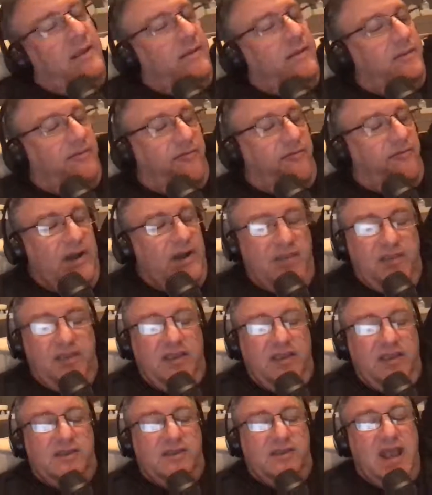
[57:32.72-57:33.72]
the funny thing
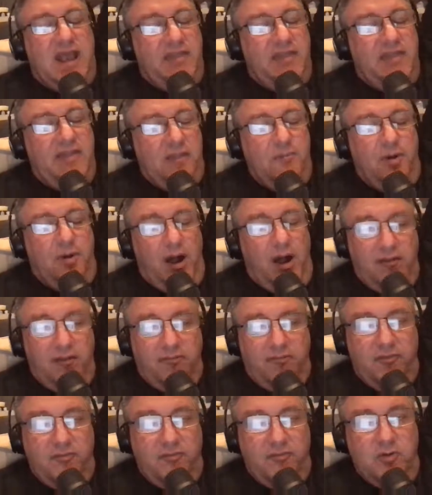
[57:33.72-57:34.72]
is, the guy that I bought it
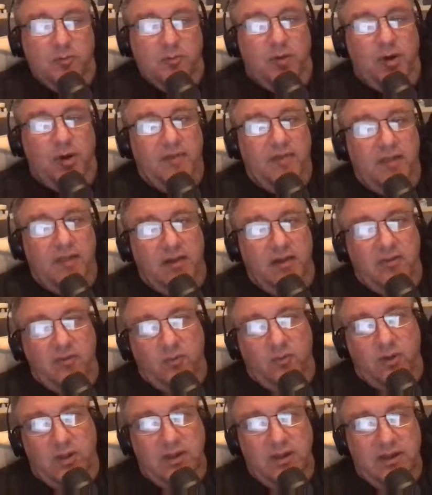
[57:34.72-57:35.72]
from, who bought the other
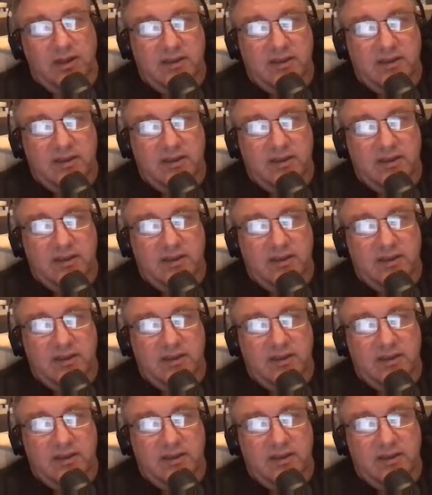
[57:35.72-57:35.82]
one,